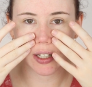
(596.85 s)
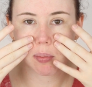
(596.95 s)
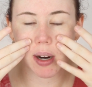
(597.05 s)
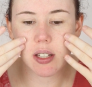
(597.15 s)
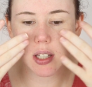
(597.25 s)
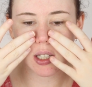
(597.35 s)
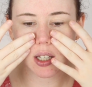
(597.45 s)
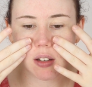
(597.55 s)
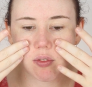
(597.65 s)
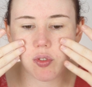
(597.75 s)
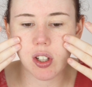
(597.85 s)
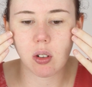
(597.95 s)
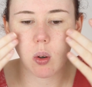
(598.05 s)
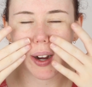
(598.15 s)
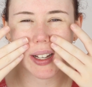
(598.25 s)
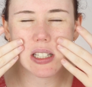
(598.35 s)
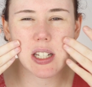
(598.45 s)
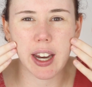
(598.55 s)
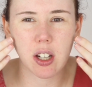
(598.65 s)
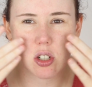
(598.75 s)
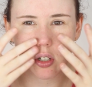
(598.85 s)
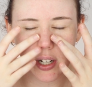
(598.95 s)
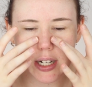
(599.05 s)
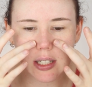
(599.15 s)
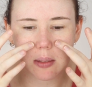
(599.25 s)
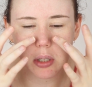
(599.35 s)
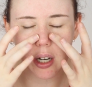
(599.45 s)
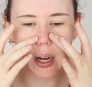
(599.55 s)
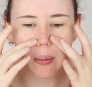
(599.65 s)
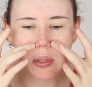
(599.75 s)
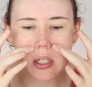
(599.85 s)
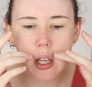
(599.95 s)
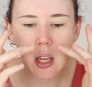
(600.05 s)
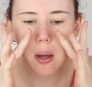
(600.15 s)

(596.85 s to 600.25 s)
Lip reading: Like, my skin can feel quite textury sometimes,